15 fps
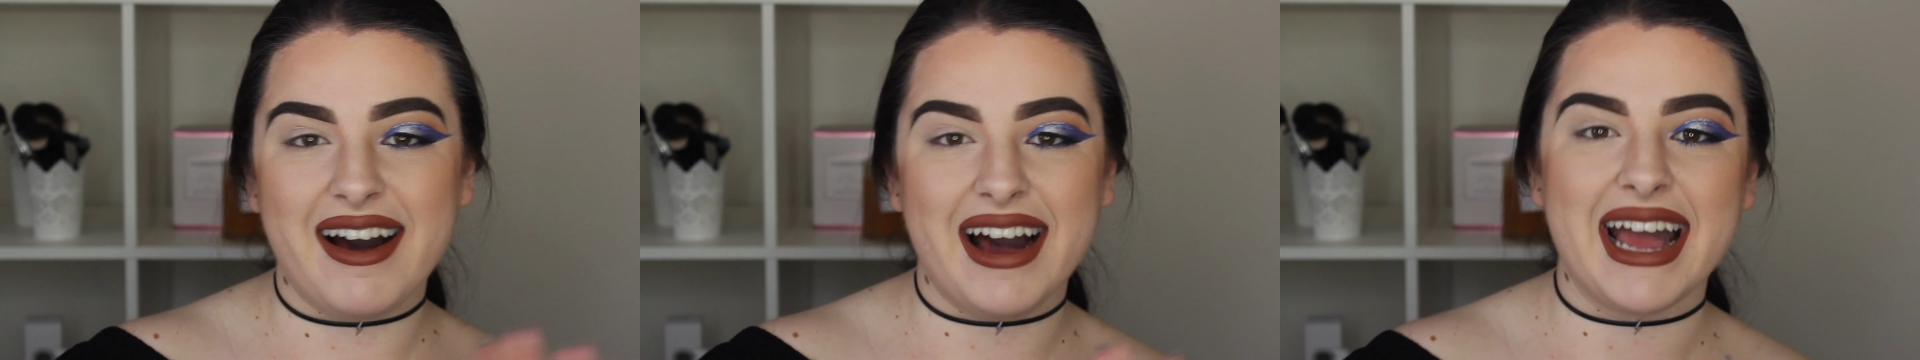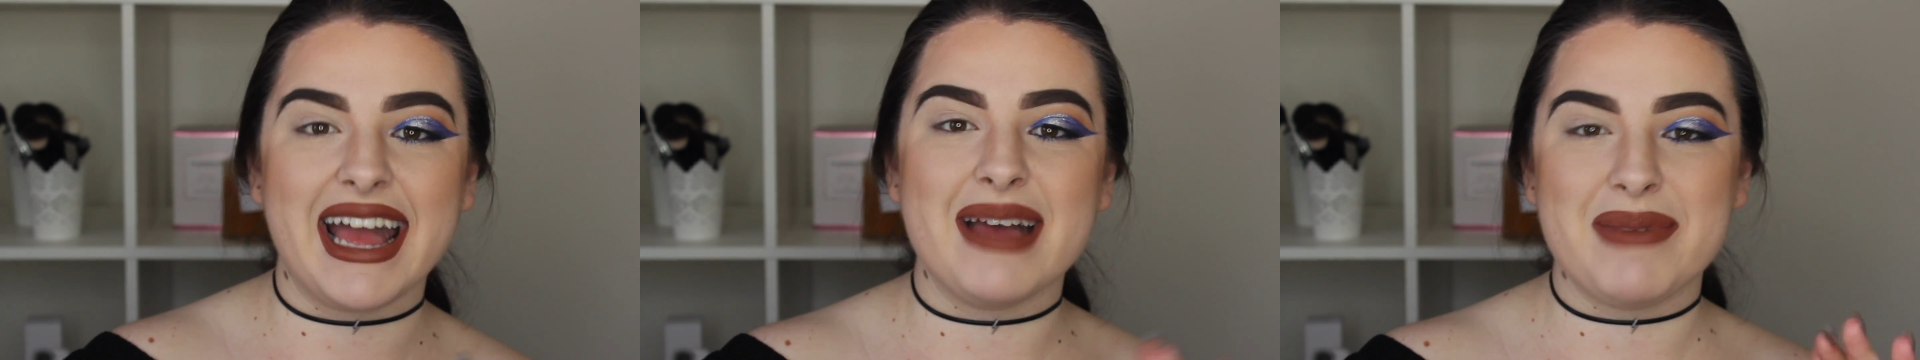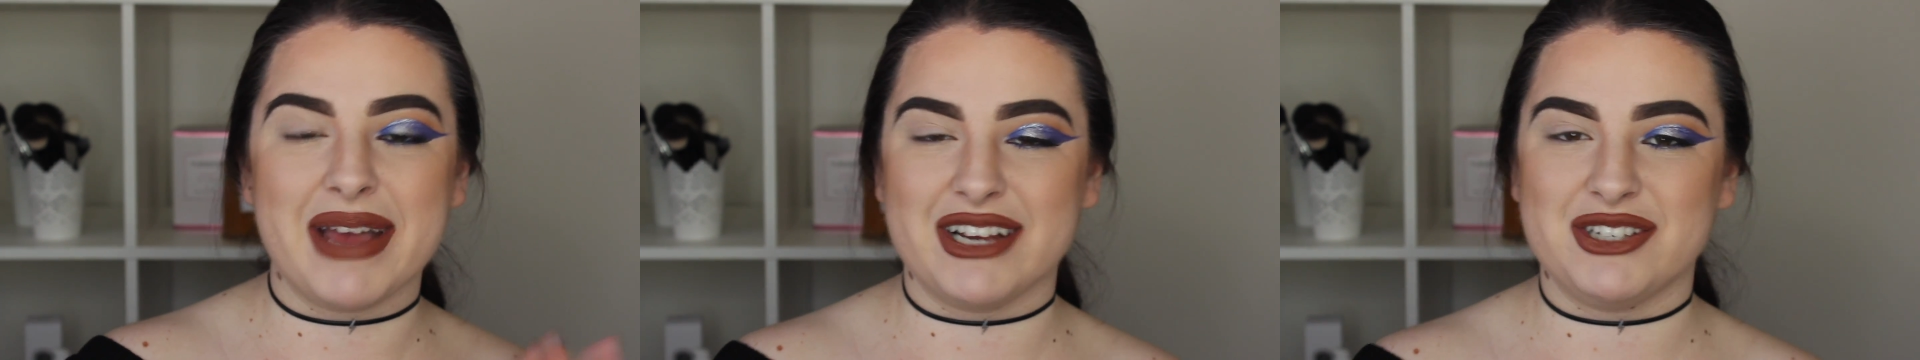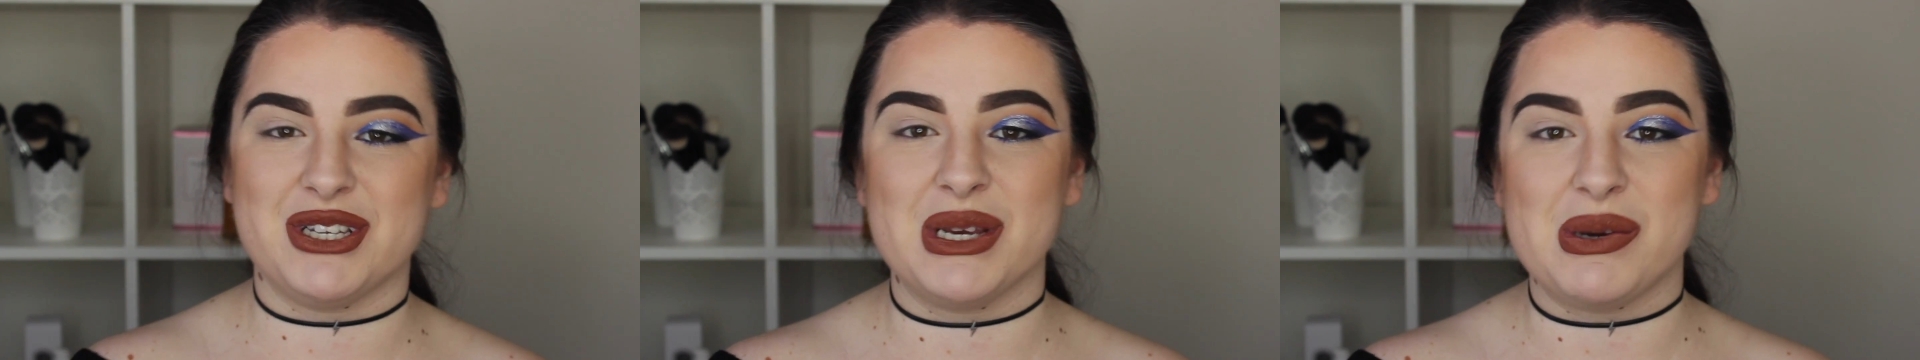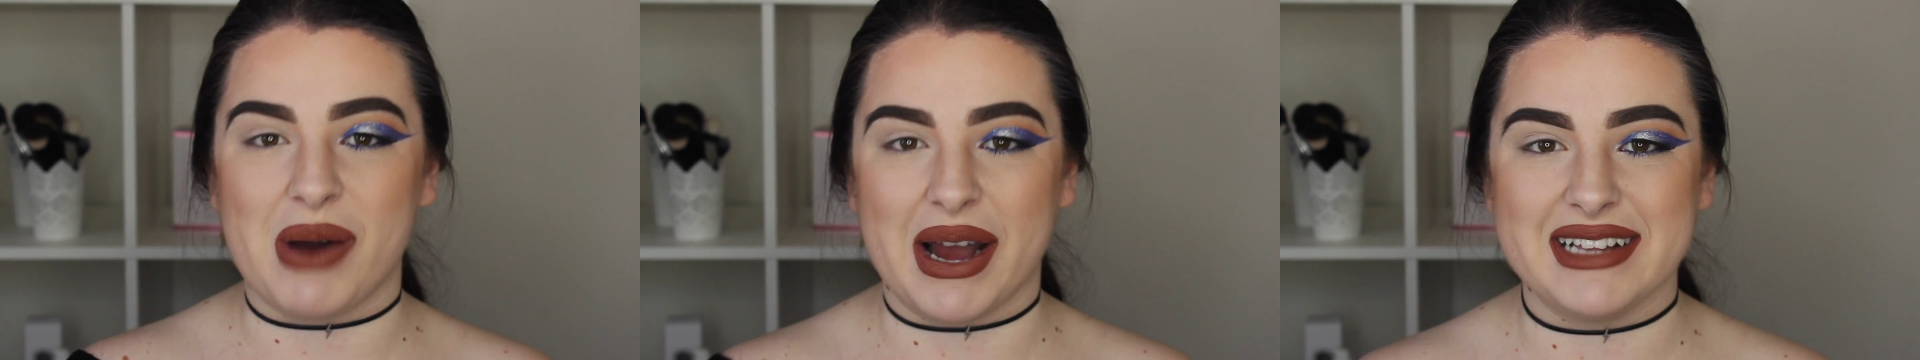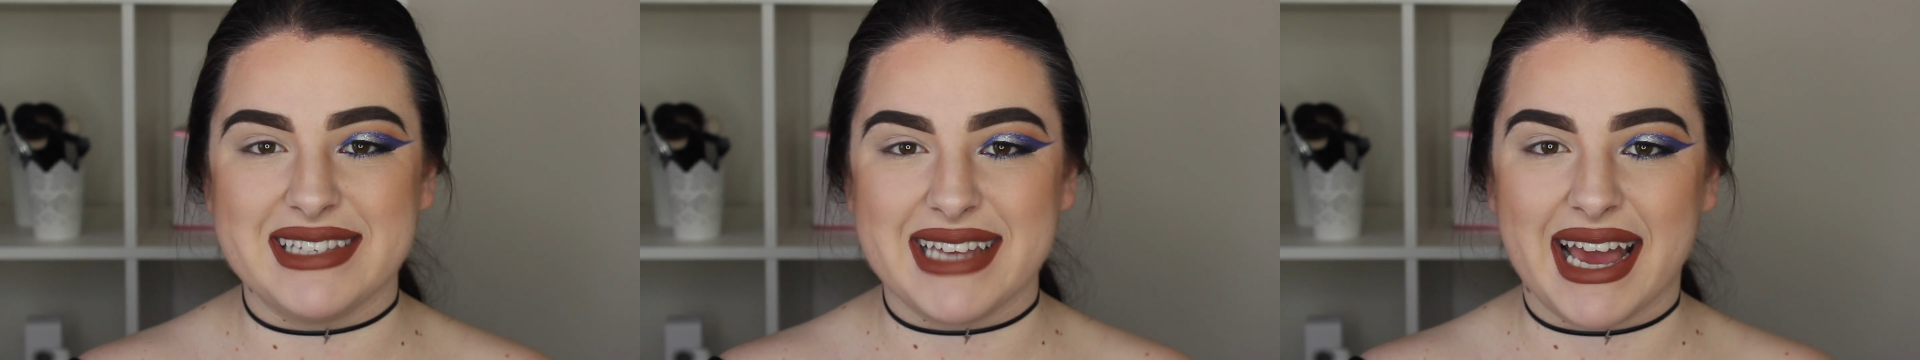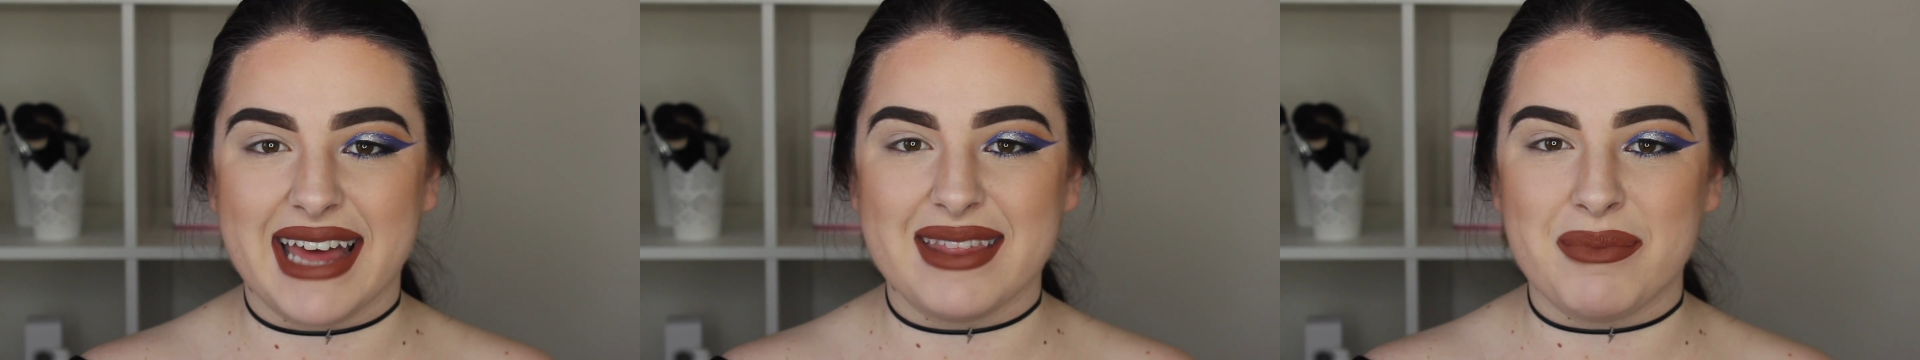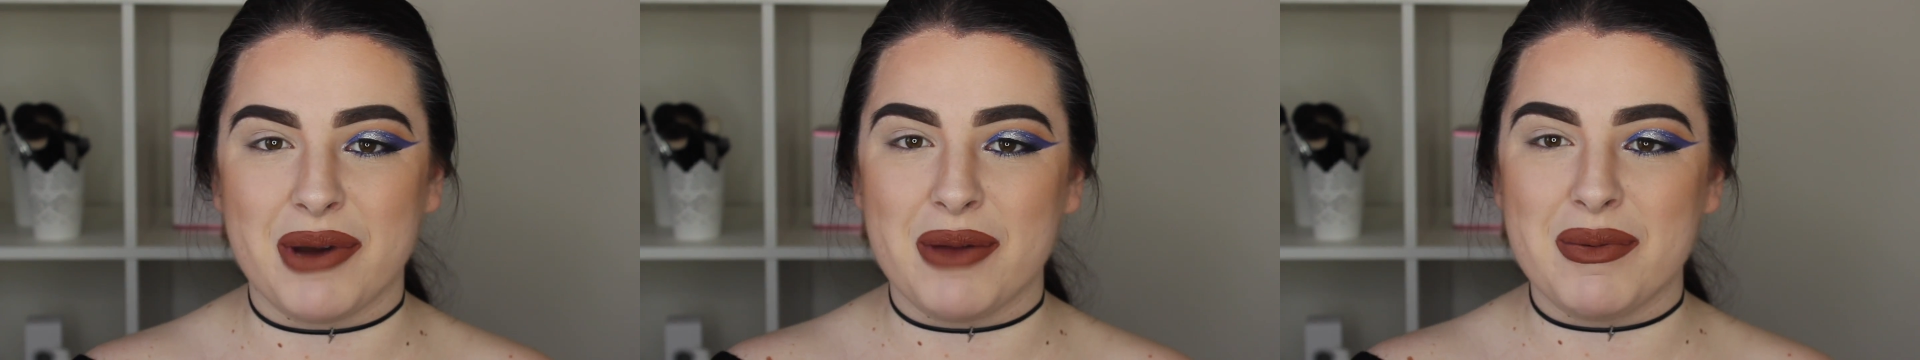I am actually quite sick
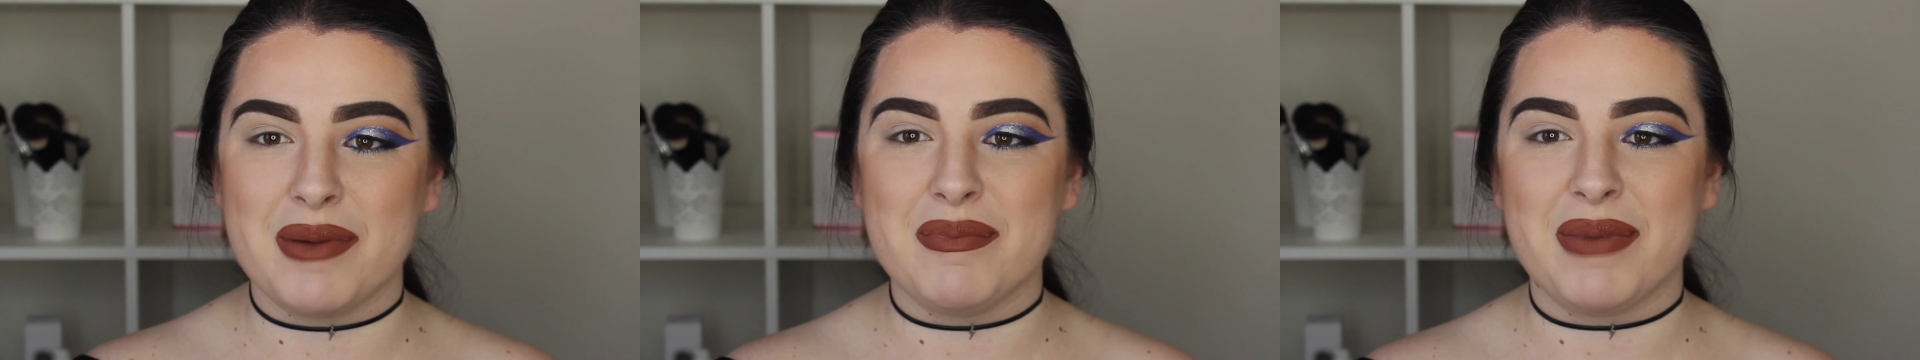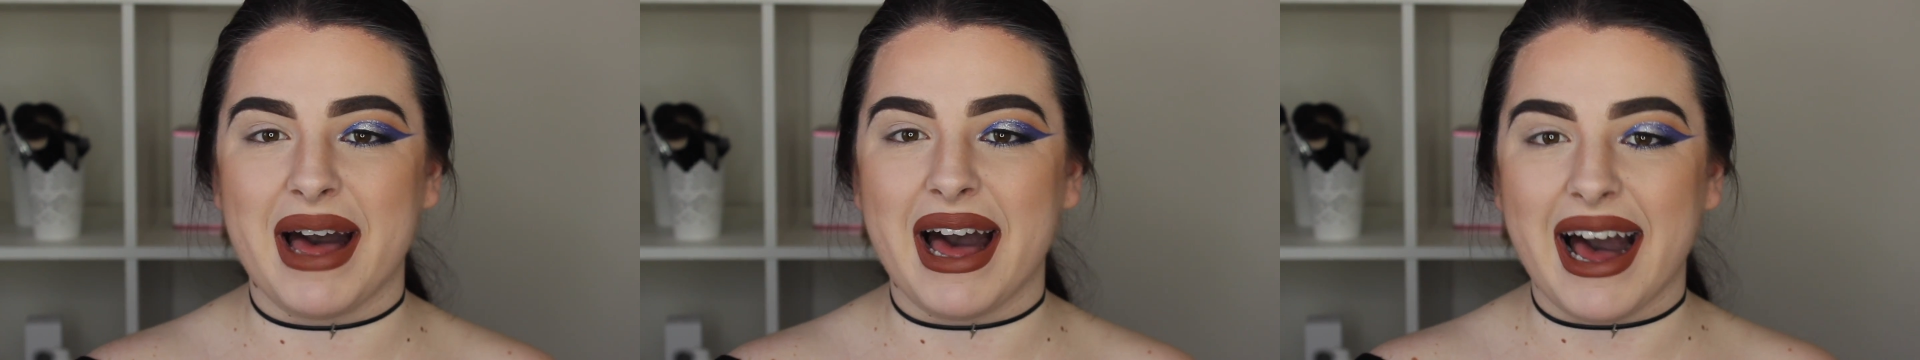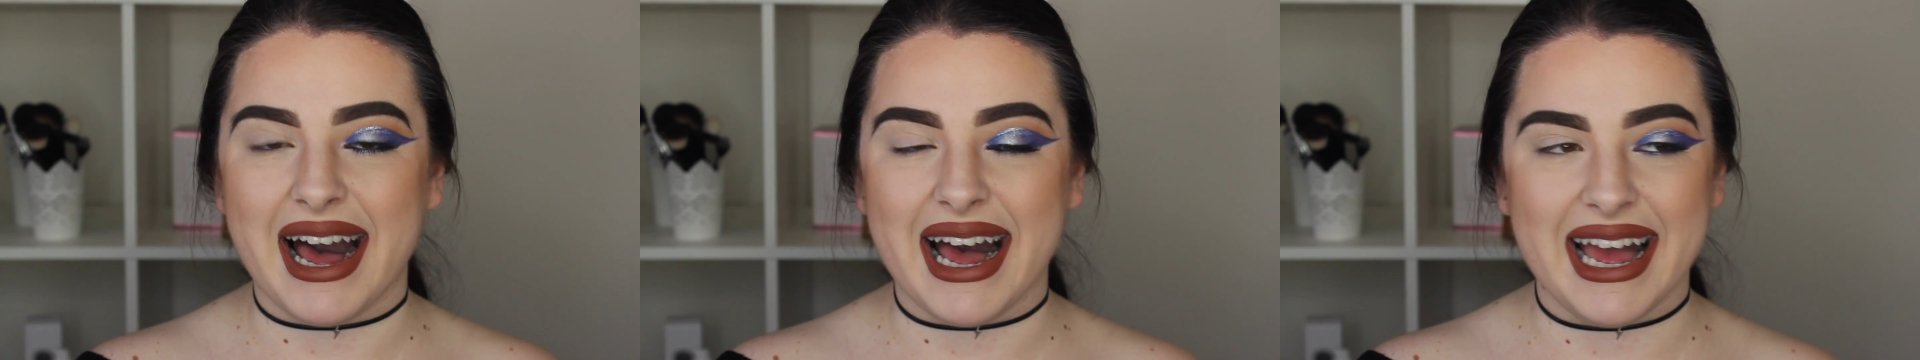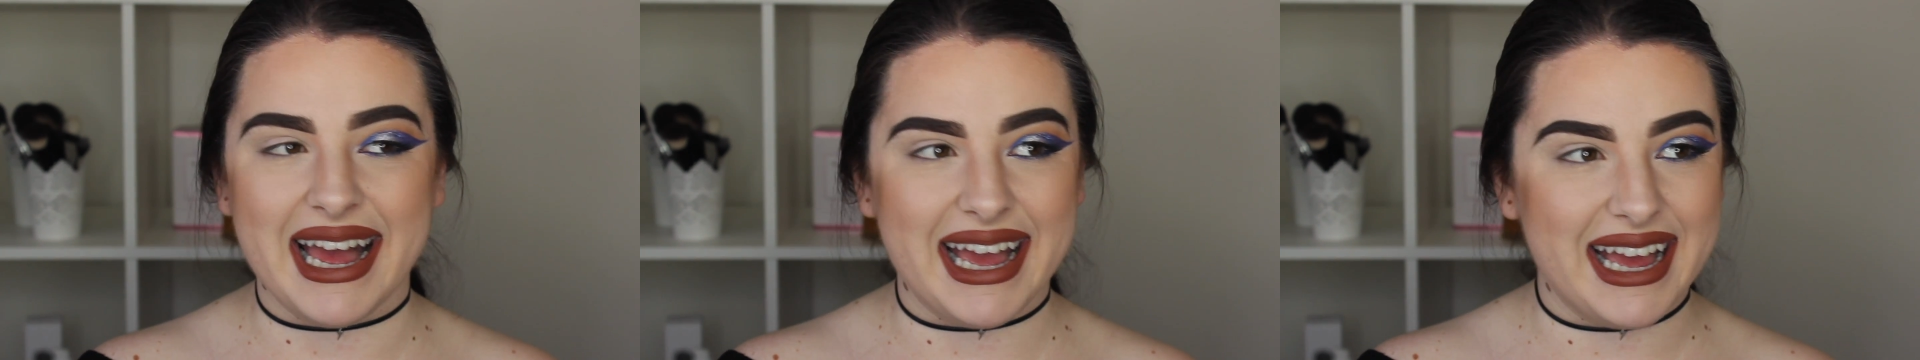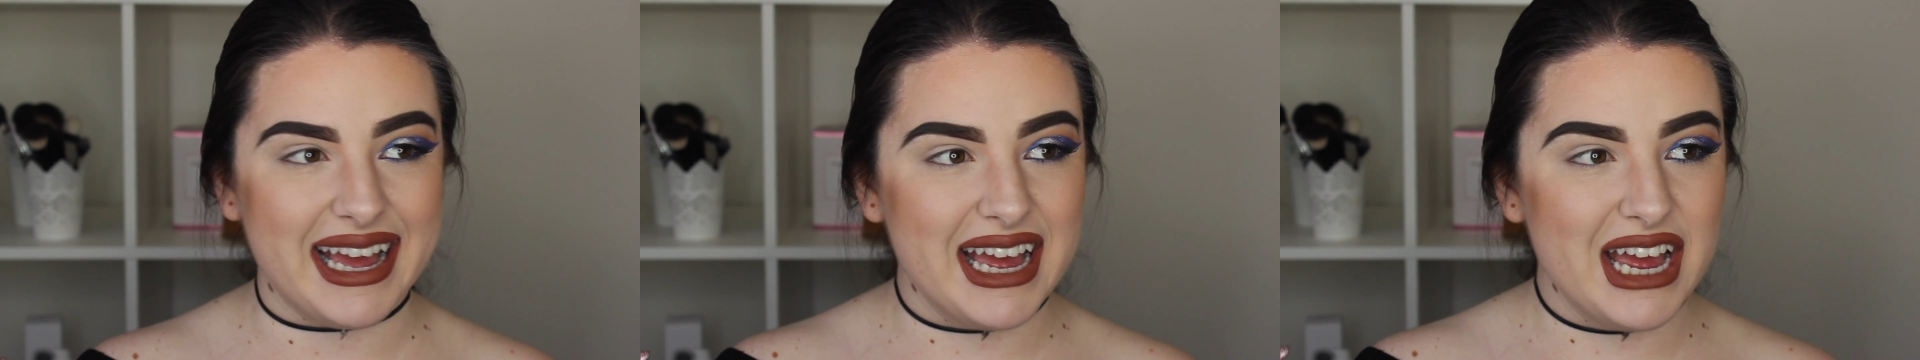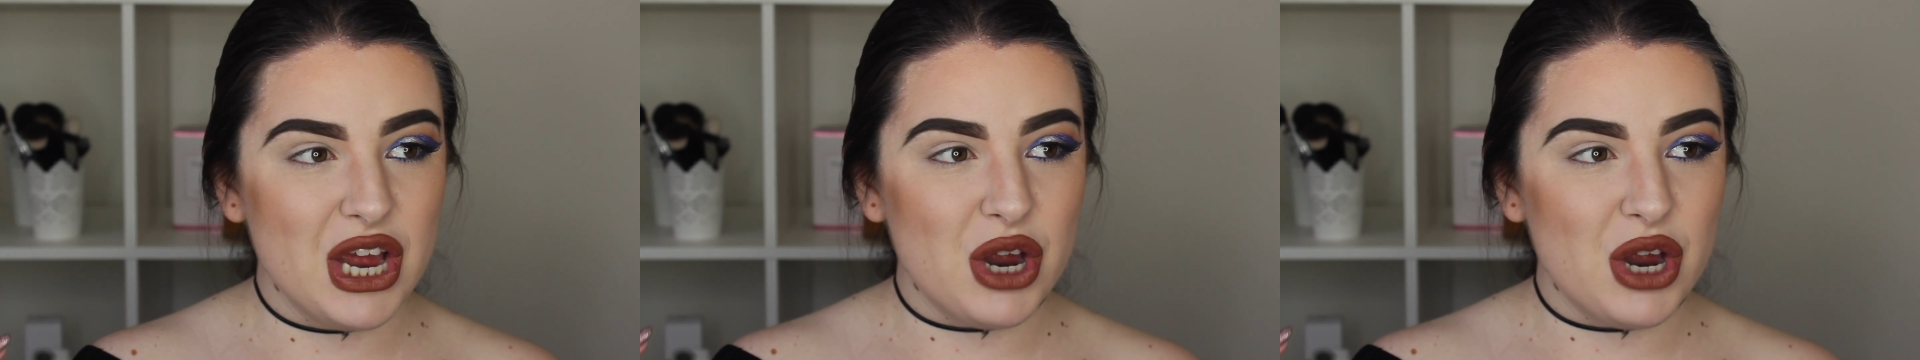at the moment, but I